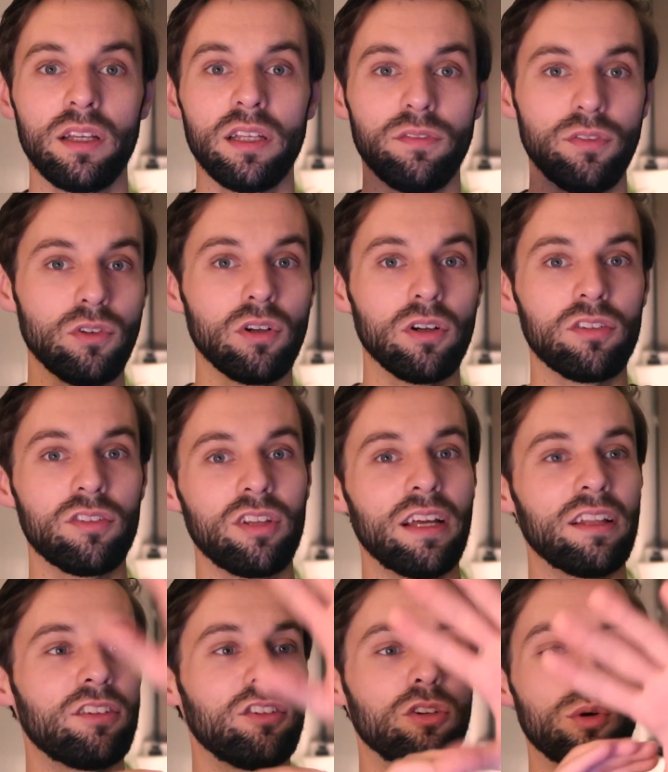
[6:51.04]
if you've got a
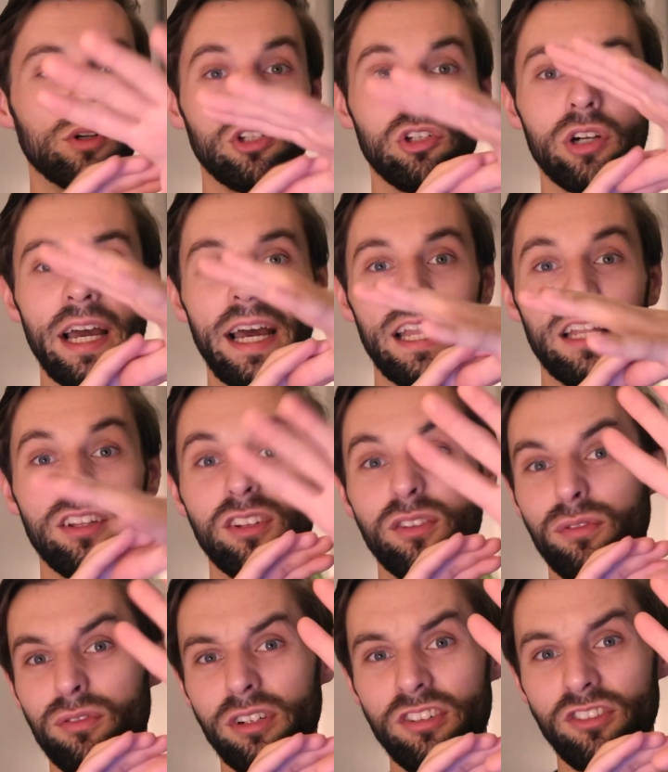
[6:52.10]
tattoo on your hand,
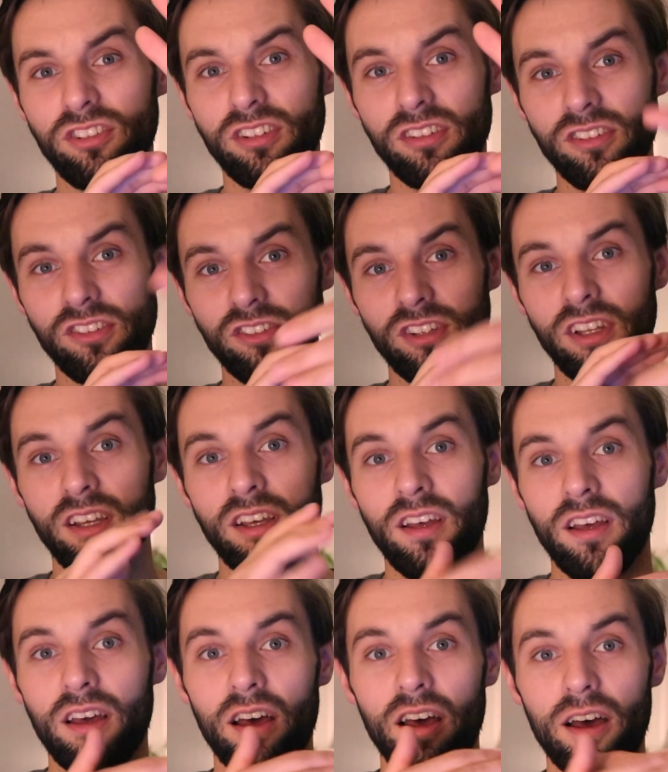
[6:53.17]
for instance,
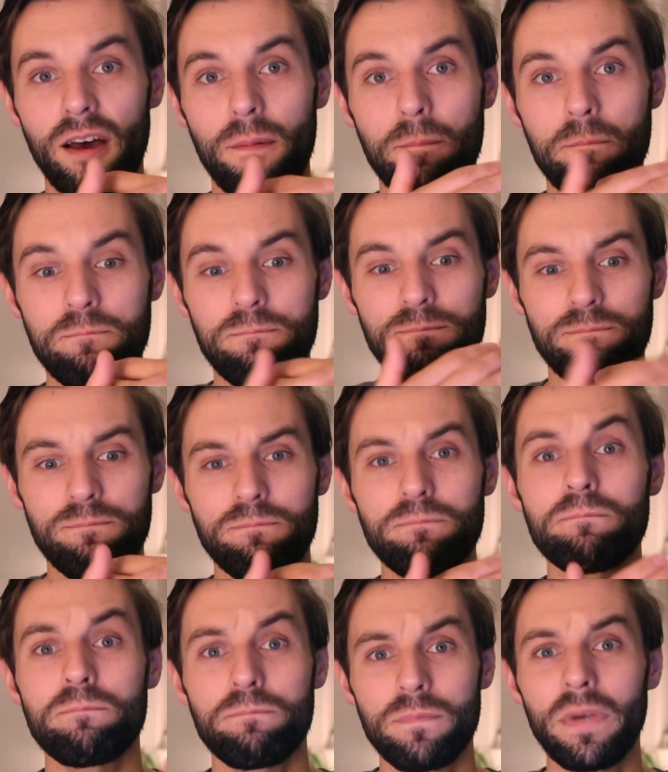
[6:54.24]

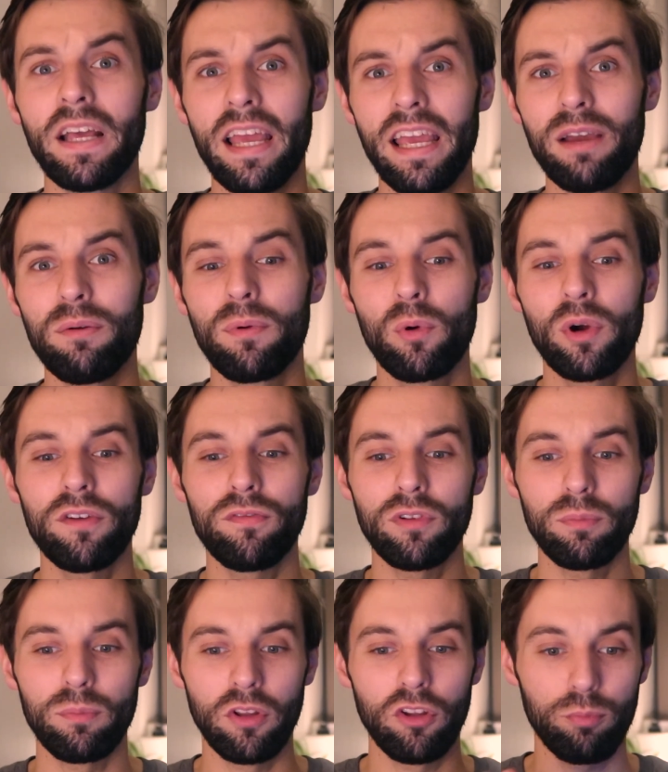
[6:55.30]
it would be worth
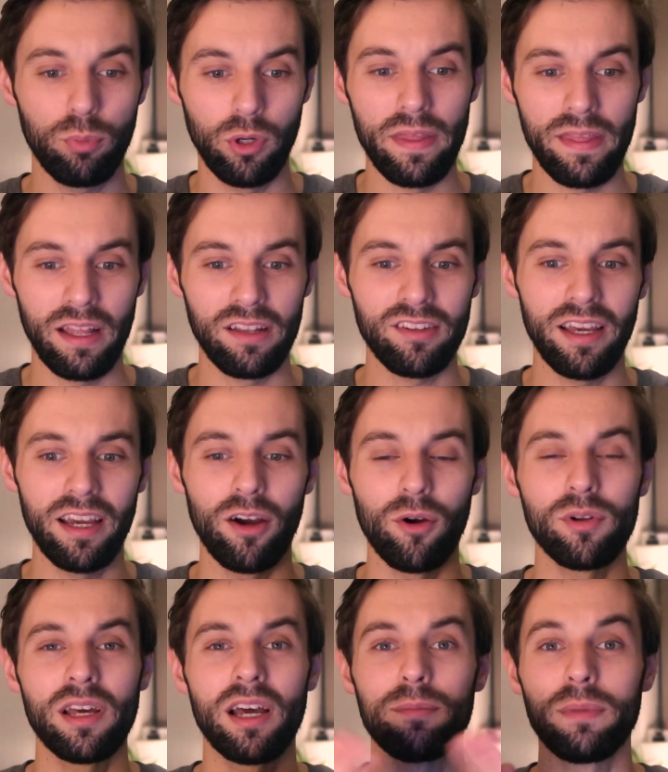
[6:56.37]
just putting that
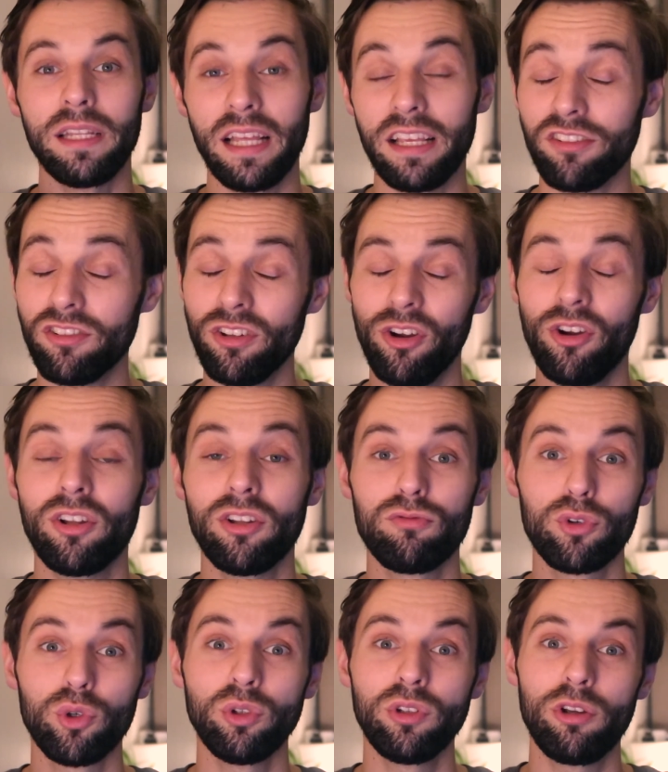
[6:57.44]
down. I mean, it's not going to
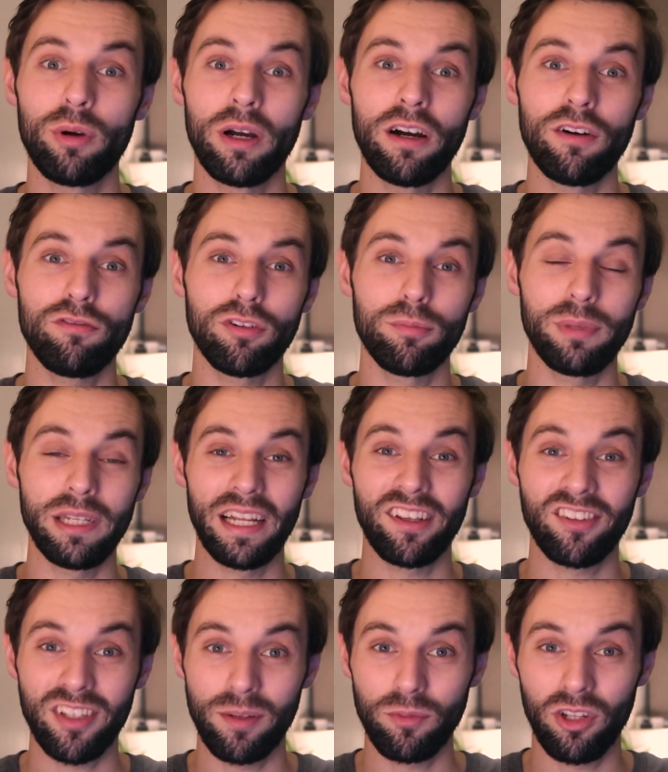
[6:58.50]
rule you out from being
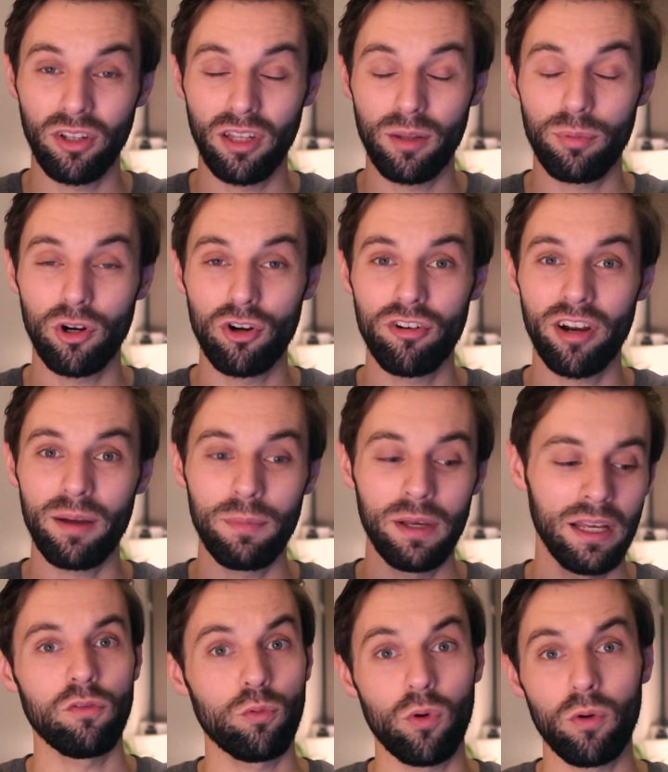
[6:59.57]
accepted on the program.
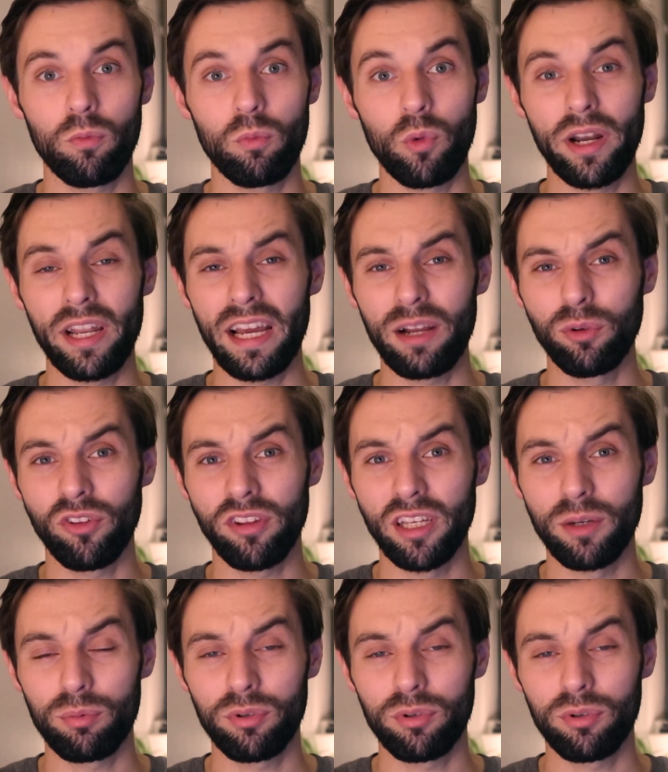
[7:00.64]
From when I was there